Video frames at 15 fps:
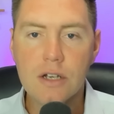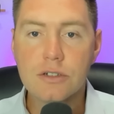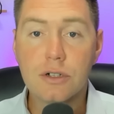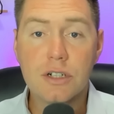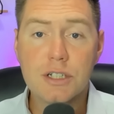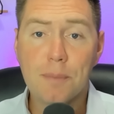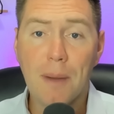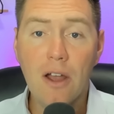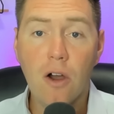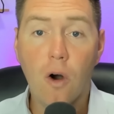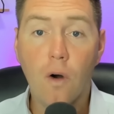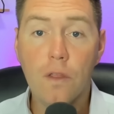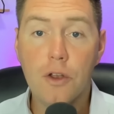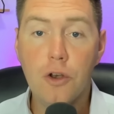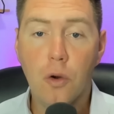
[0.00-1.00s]
So despite
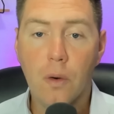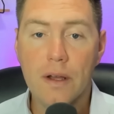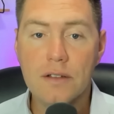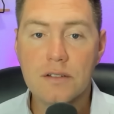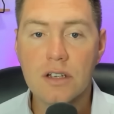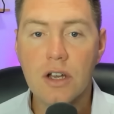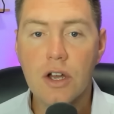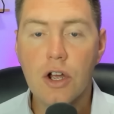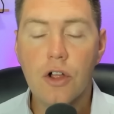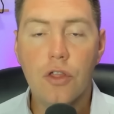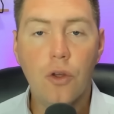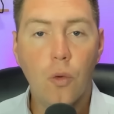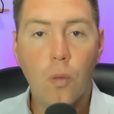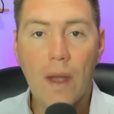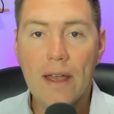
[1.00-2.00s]
all the noise,
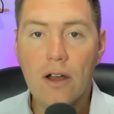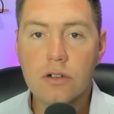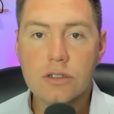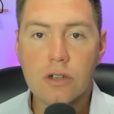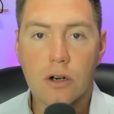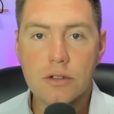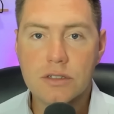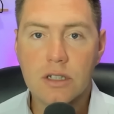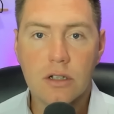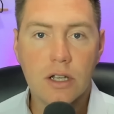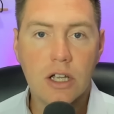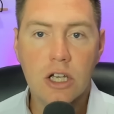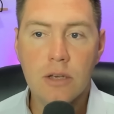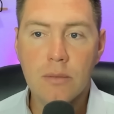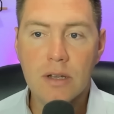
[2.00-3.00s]
the whales are still
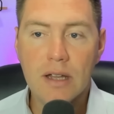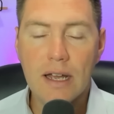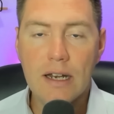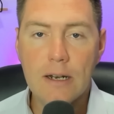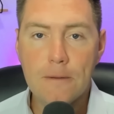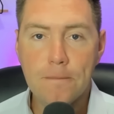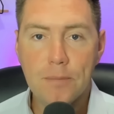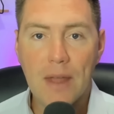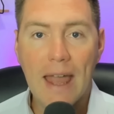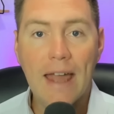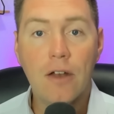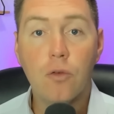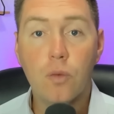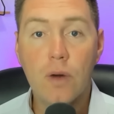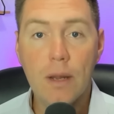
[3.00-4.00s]
accumulating
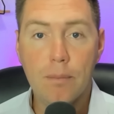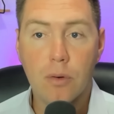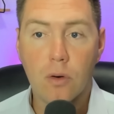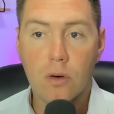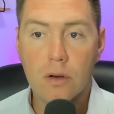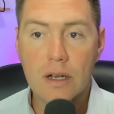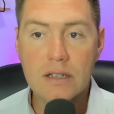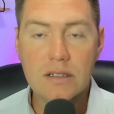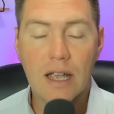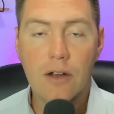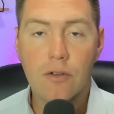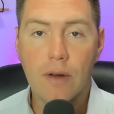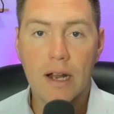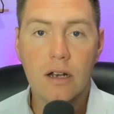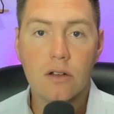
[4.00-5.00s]
and Ripple is
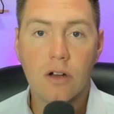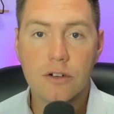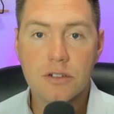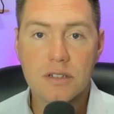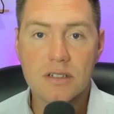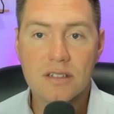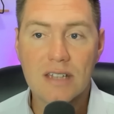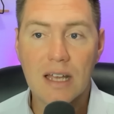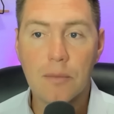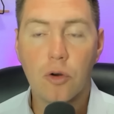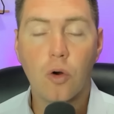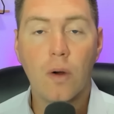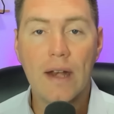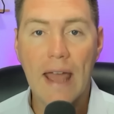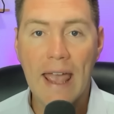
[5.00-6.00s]
getting ready to launch this
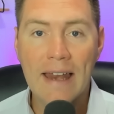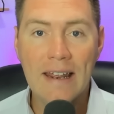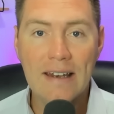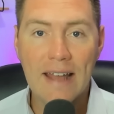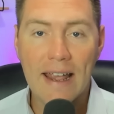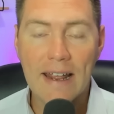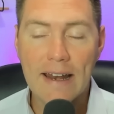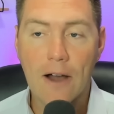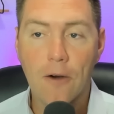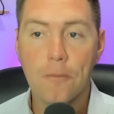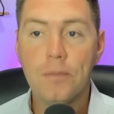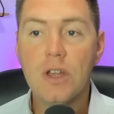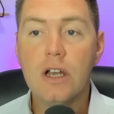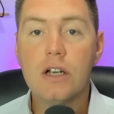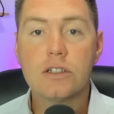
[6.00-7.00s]
stablecoin any day
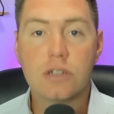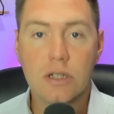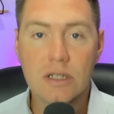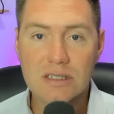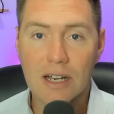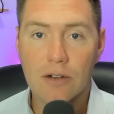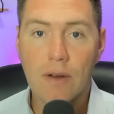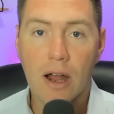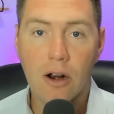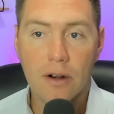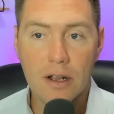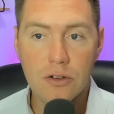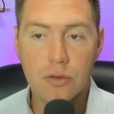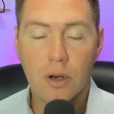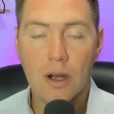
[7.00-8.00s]
now. So let's get right
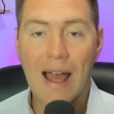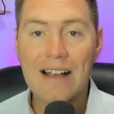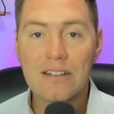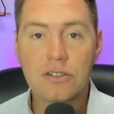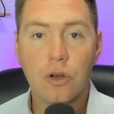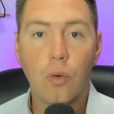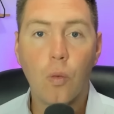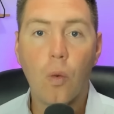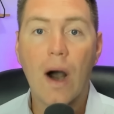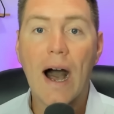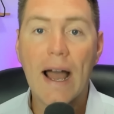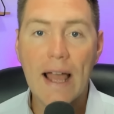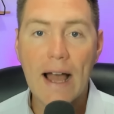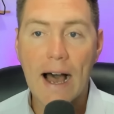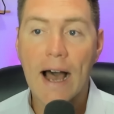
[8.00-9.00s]
on into it as to
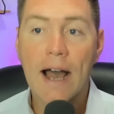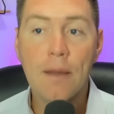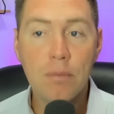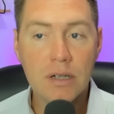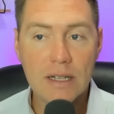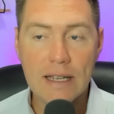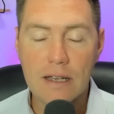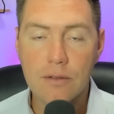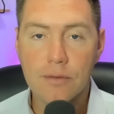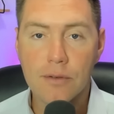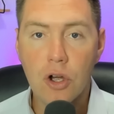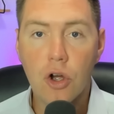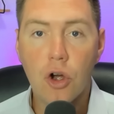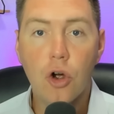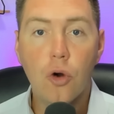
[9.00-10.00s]
why I believe
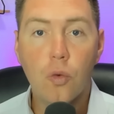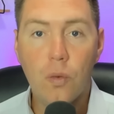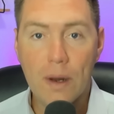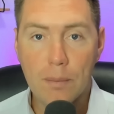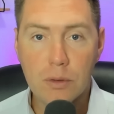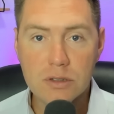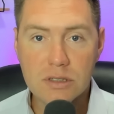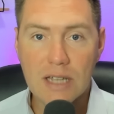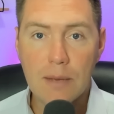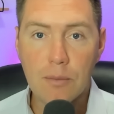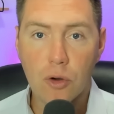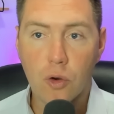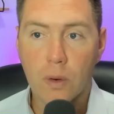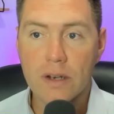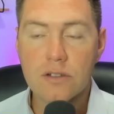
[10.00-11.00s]
Ripple
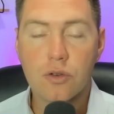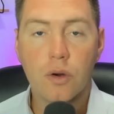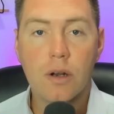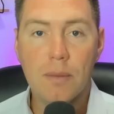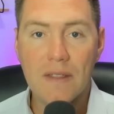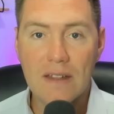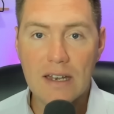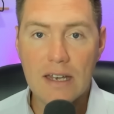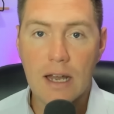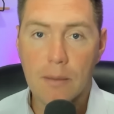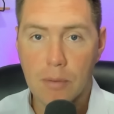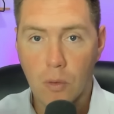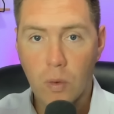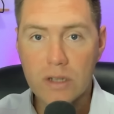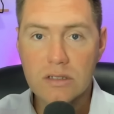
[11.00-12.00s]
stablecoin is going to be the
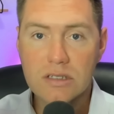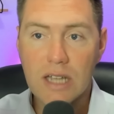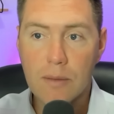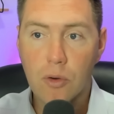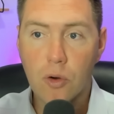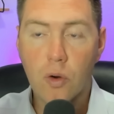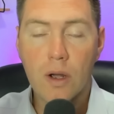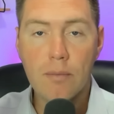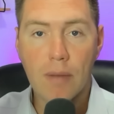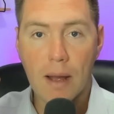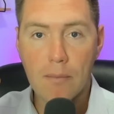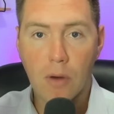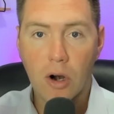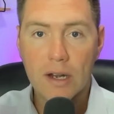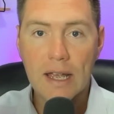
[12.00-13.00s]
number one stablecoin by
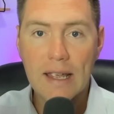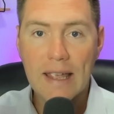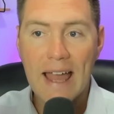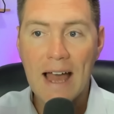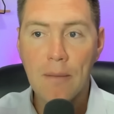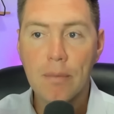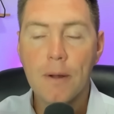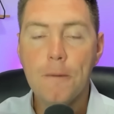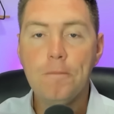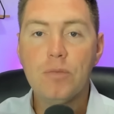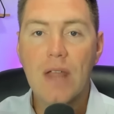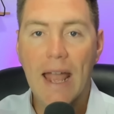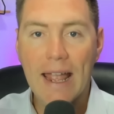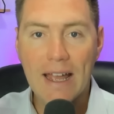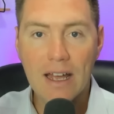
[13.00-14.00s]
market cap
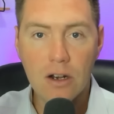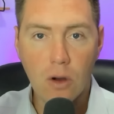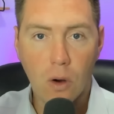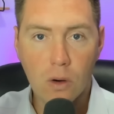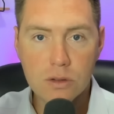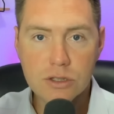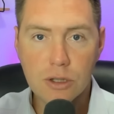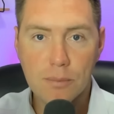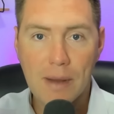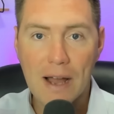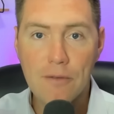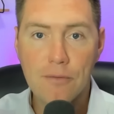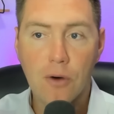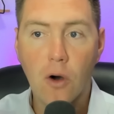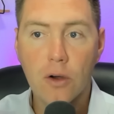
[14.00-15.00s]
and also
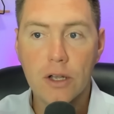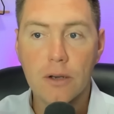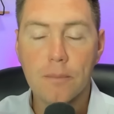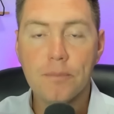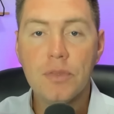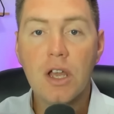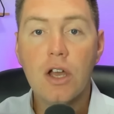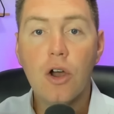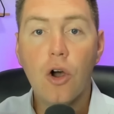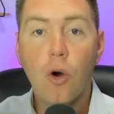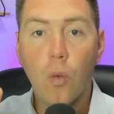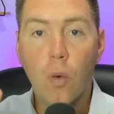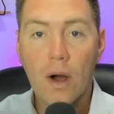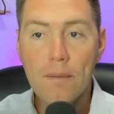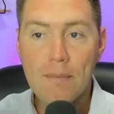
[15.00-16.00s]
by volume.
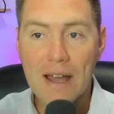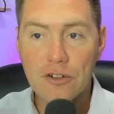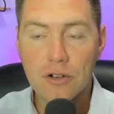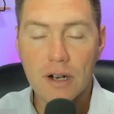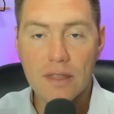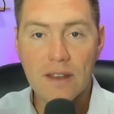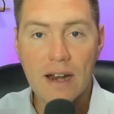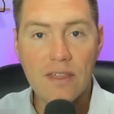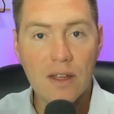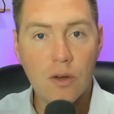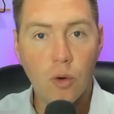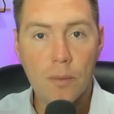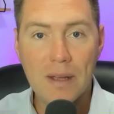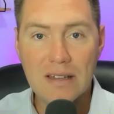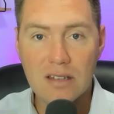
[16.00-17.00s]
One metric that I think
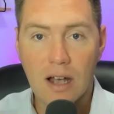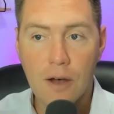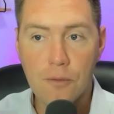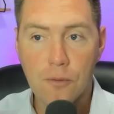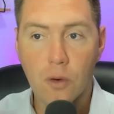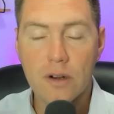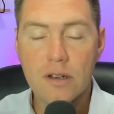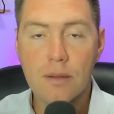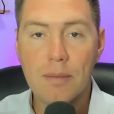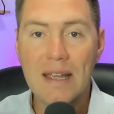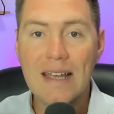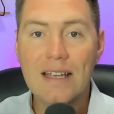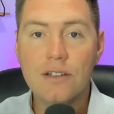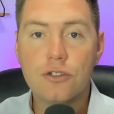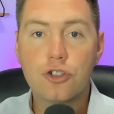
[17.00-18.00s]
will be tough for it to
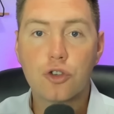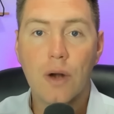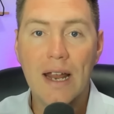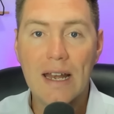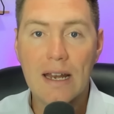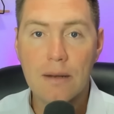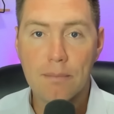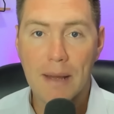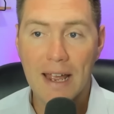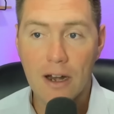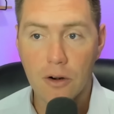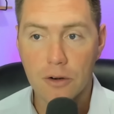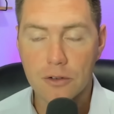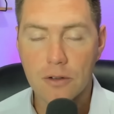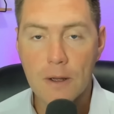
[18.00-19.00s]
be is trading
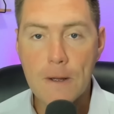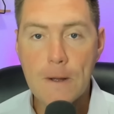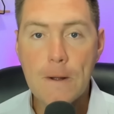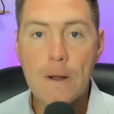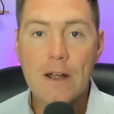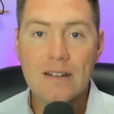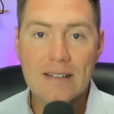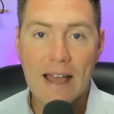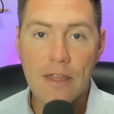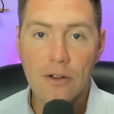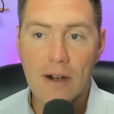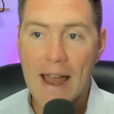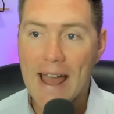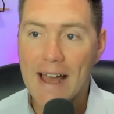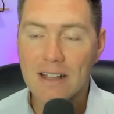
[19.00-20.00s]
pairs.
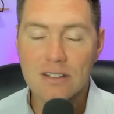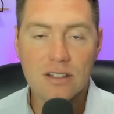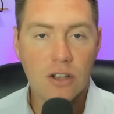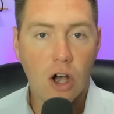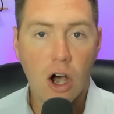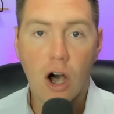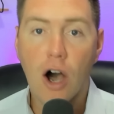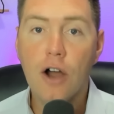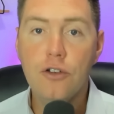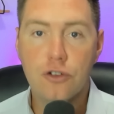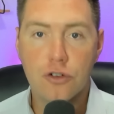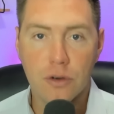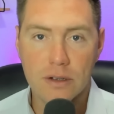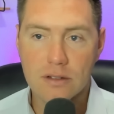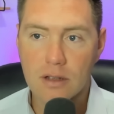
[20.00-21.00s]
Tether has
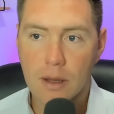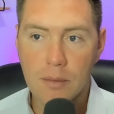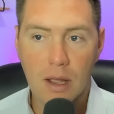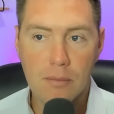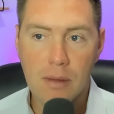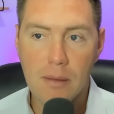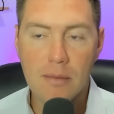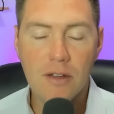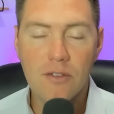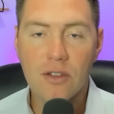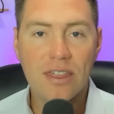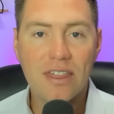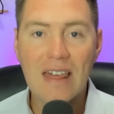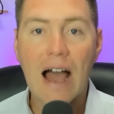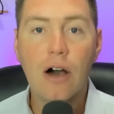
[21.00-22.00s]
hundreds, I mean, maybe
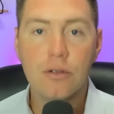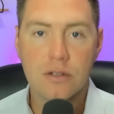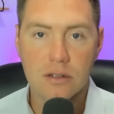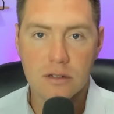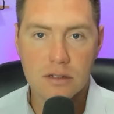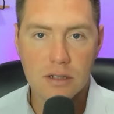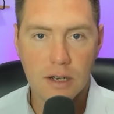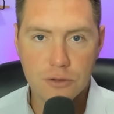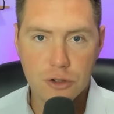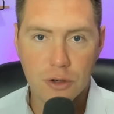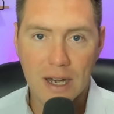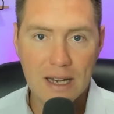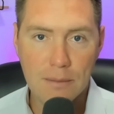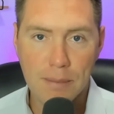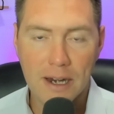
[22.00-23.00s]
even thousands of
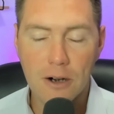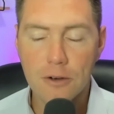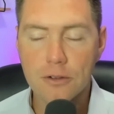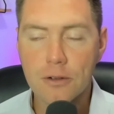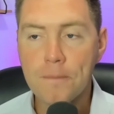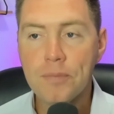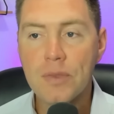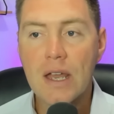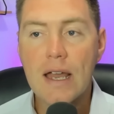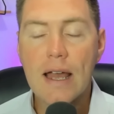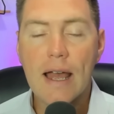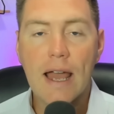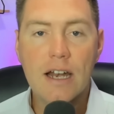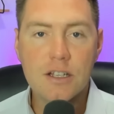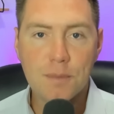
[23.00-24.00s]
trading pairs,
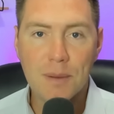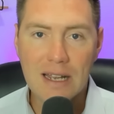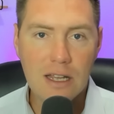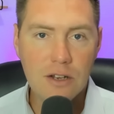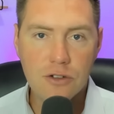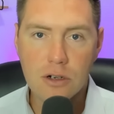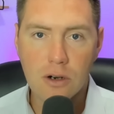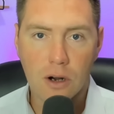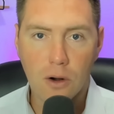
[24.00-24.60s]
and it's been issued on